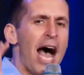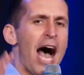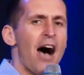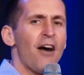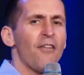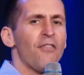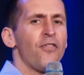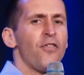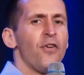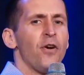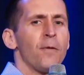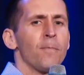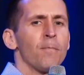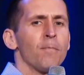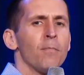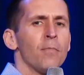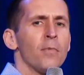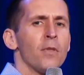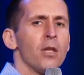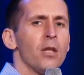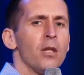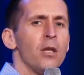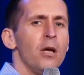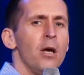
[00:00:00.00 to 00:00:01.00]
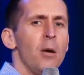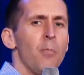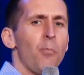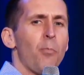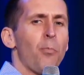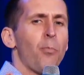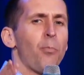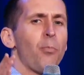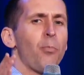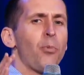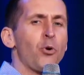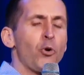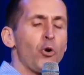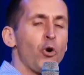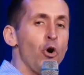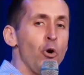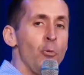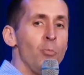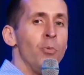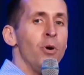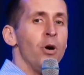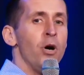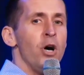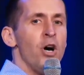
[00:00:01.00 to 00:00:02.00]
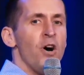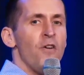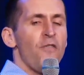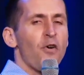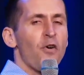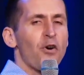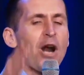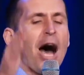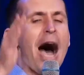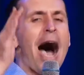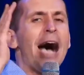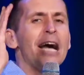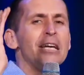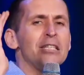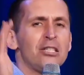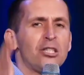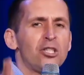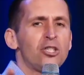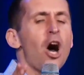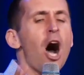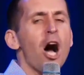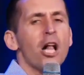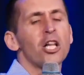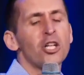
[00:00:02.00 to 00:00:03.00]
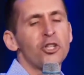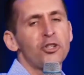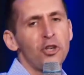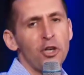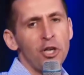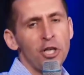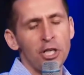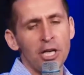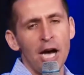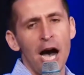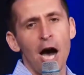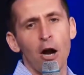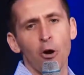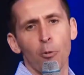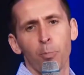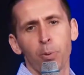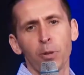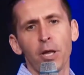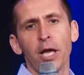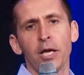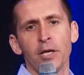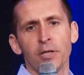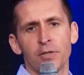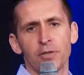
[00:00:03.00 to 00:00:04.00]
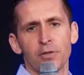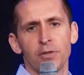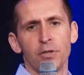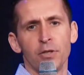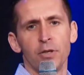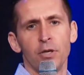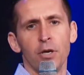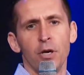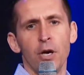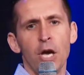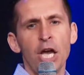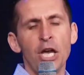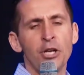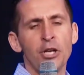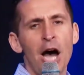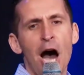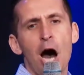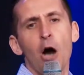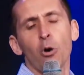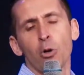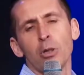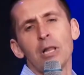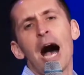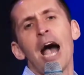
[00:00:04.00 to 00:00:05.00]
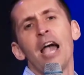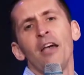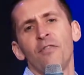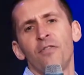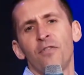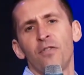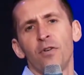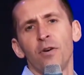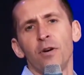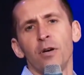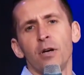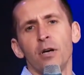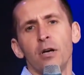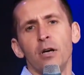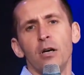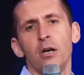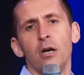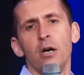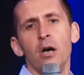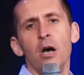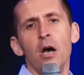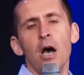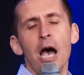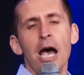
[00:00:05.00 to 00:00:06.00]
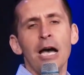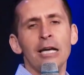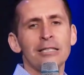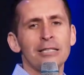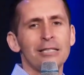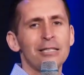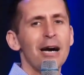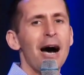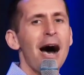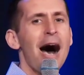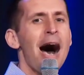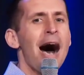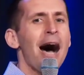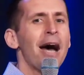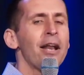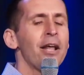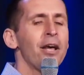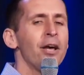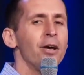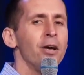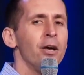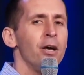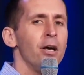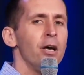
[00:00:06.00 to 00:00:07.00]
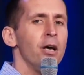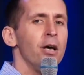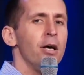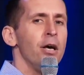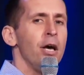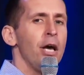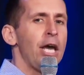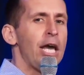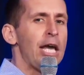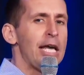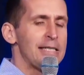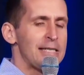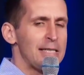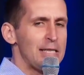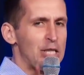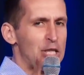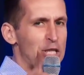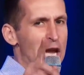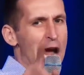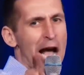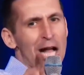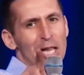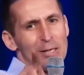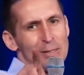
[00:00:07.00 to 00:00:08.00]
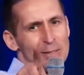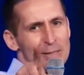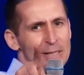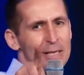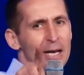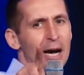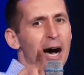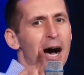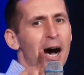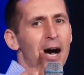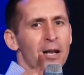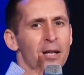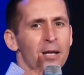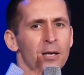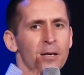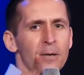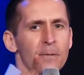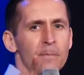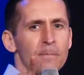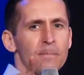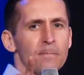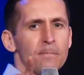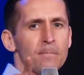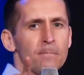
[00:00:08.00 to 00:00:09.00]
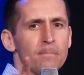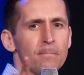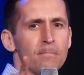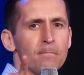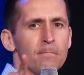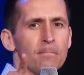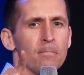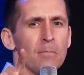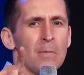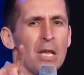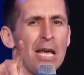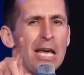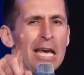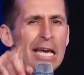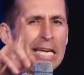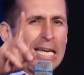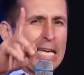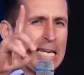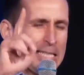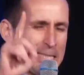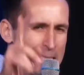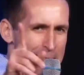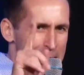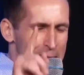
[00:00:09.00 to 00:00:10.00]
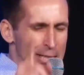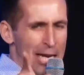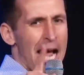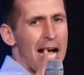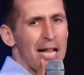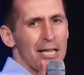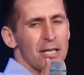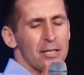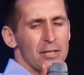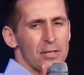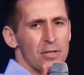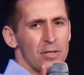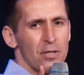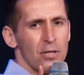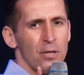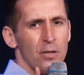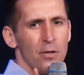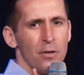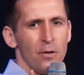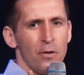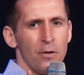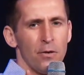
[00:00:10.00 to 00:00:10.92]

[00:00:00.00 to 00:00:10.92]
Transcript: have room for idolatry in our place, in our life. And God, He's a jealous God. He's jealous.